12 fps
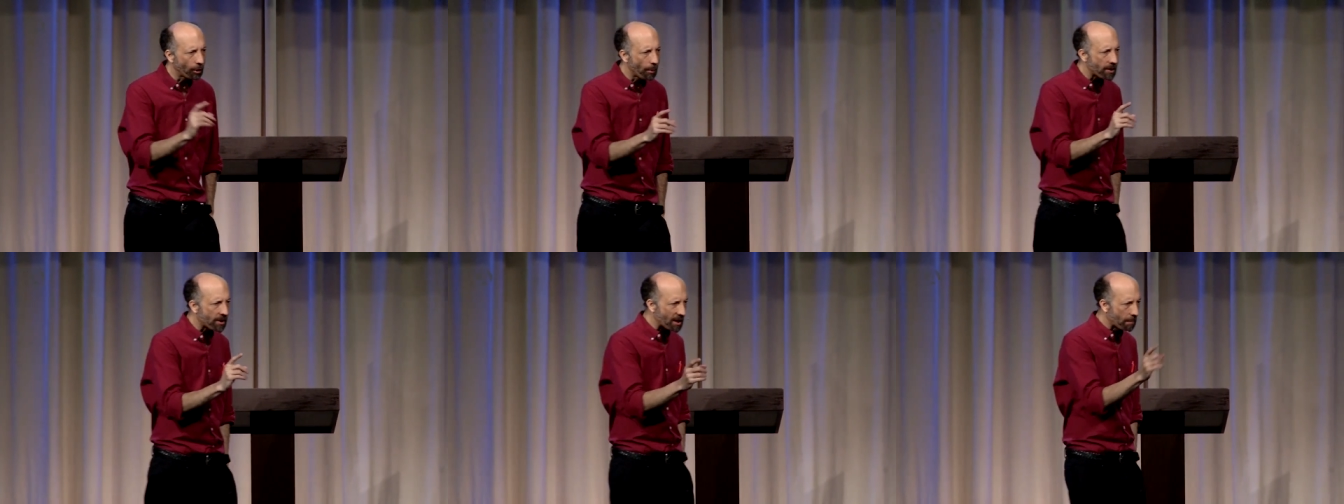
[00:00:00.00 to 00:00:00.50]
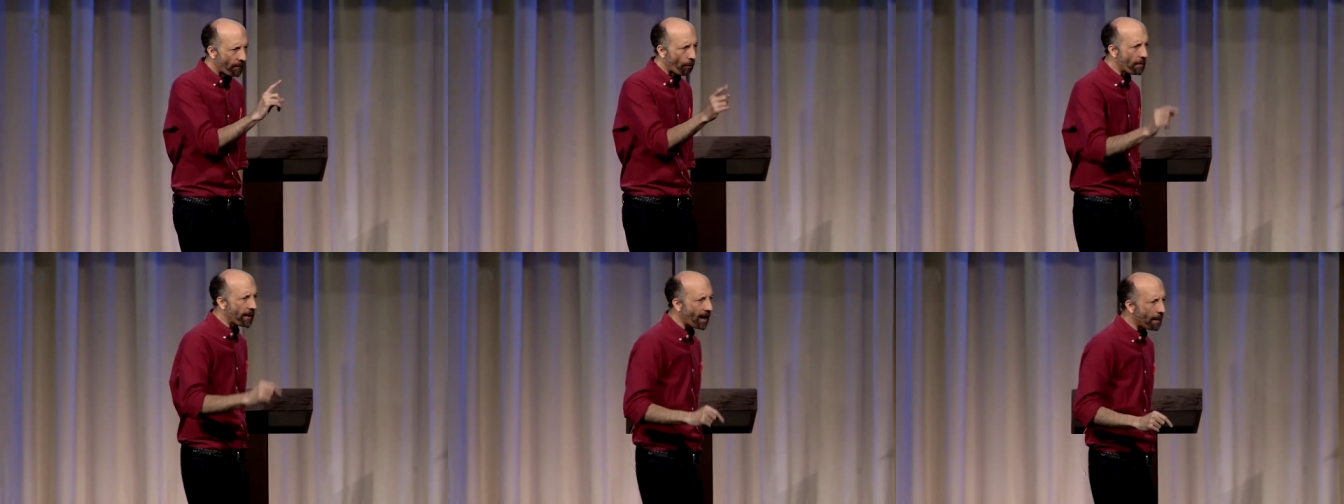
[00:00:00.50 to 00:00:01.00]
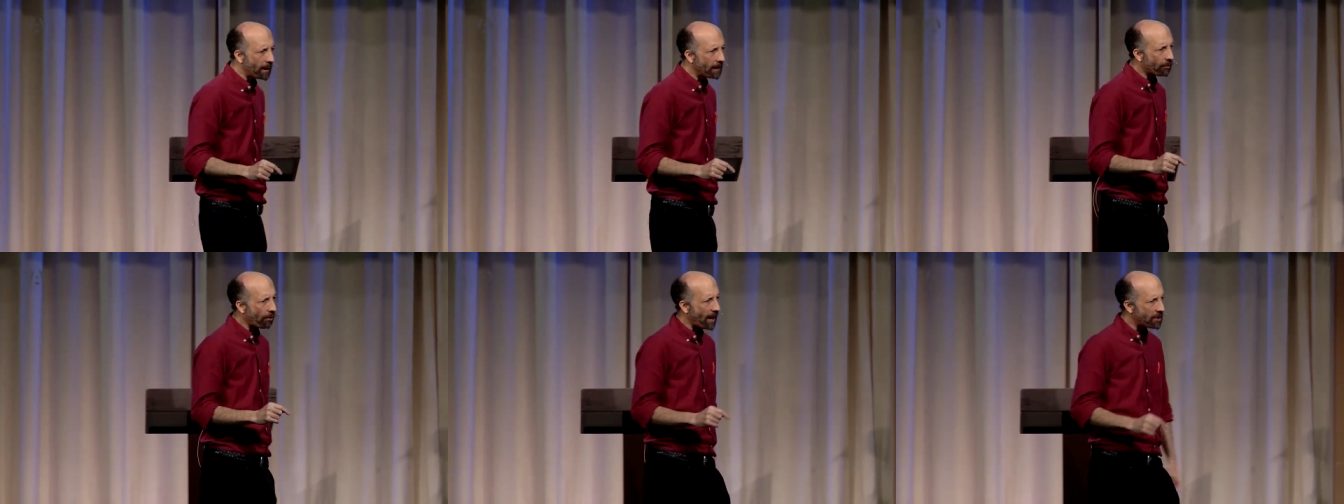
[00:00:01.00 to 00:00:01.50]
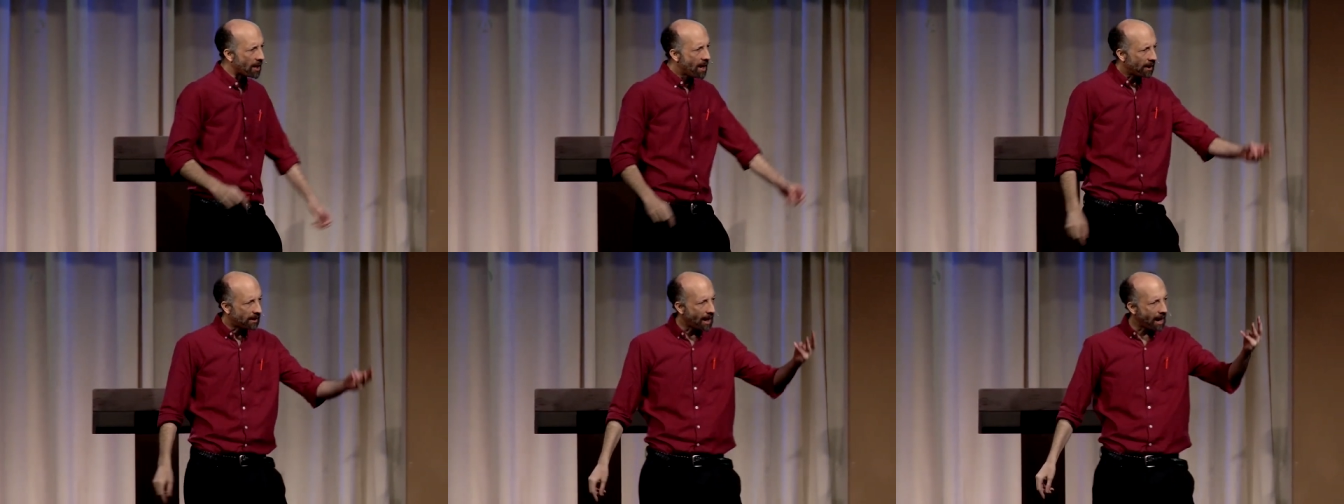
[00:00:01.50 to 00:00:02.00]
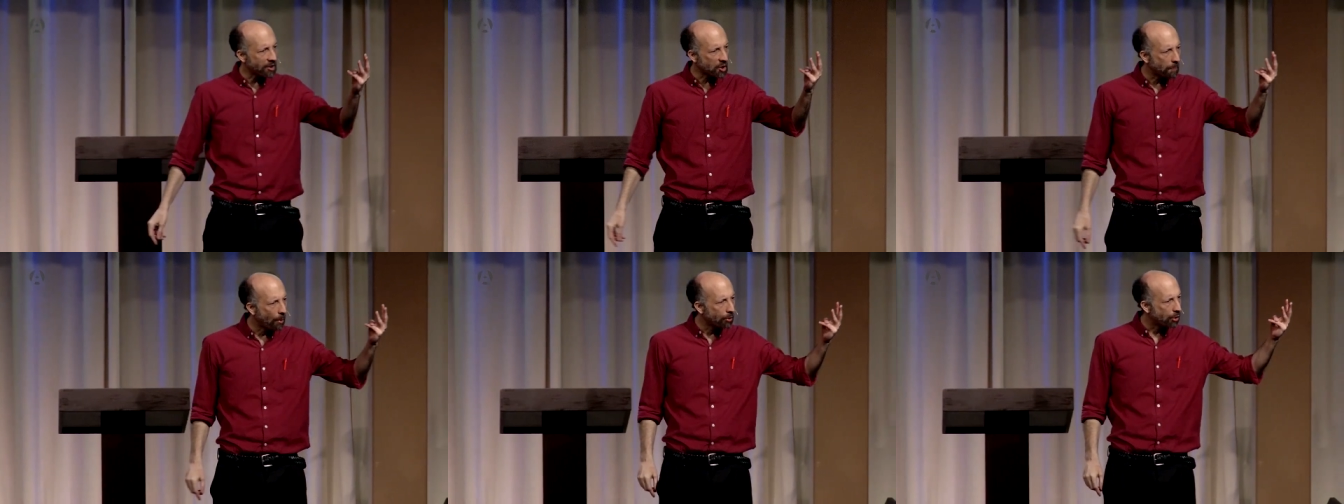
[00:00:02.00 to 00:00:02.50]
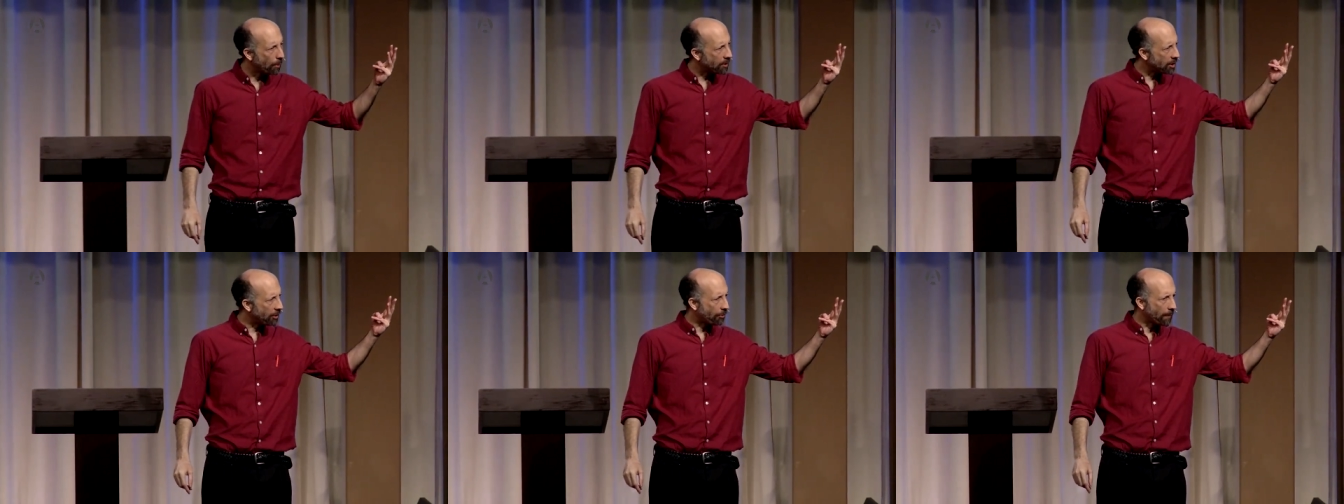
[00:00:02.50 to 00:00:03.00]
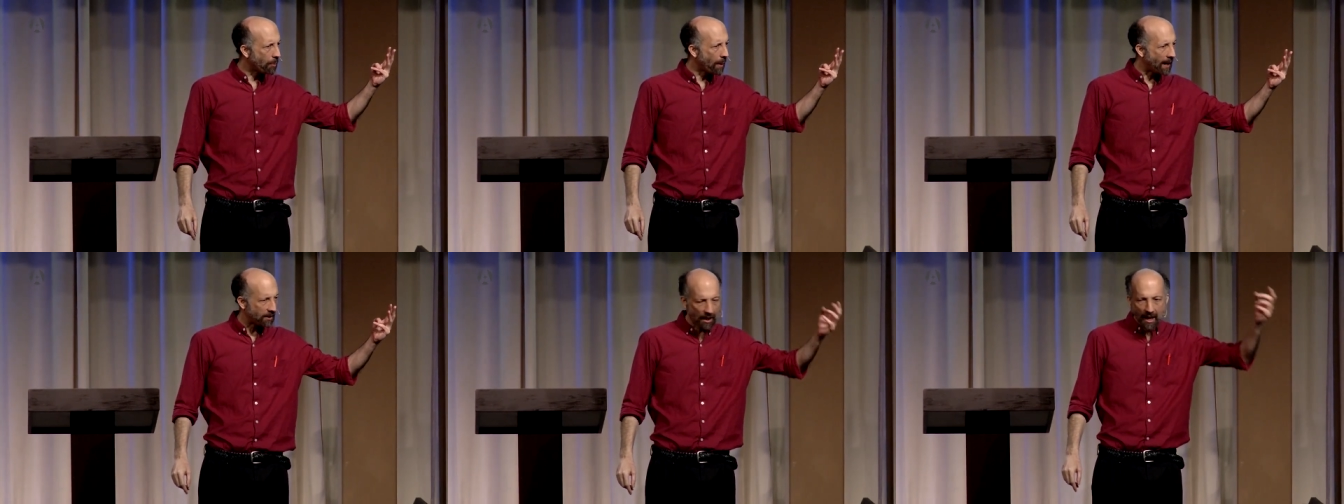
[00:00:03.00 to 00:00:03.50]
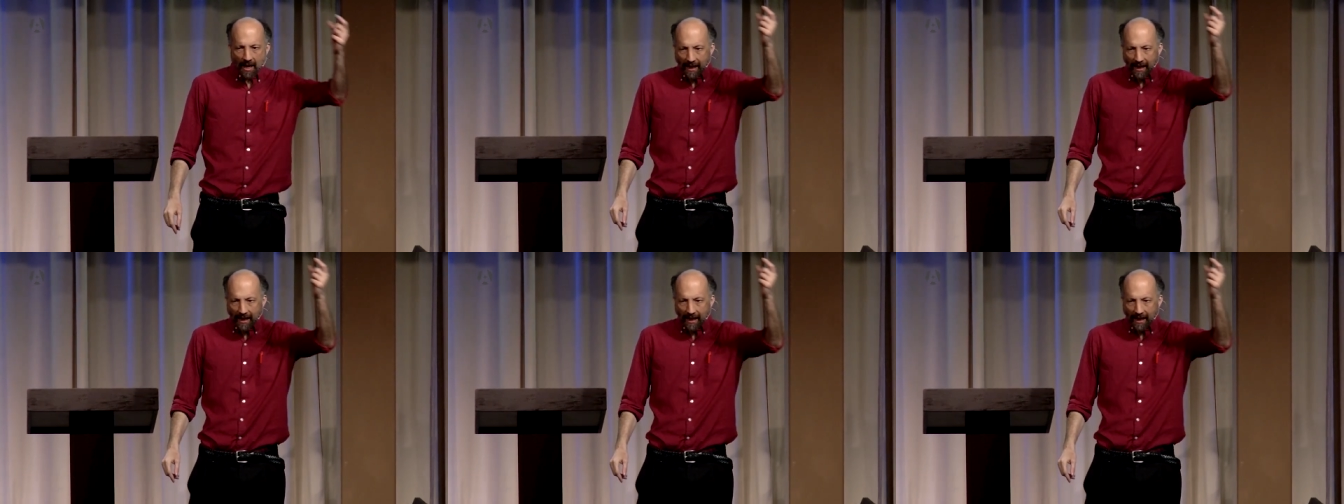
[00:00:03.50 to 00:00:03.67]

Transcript: Lewis says before the coming of Christ, God spoke to us in three ways.